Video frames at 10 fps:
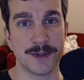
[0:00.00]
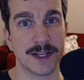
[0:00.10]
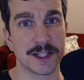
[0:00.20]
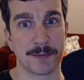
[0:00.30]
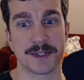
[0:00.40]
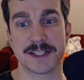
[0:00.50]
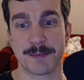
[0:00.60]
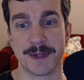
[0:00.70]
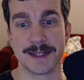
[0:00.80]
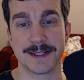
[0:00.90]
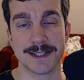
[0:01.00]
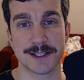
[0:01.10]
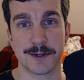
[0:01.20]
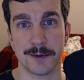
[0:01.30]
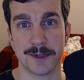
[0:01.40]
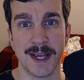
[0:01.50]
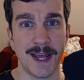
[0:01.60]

You get to participate in the Discord,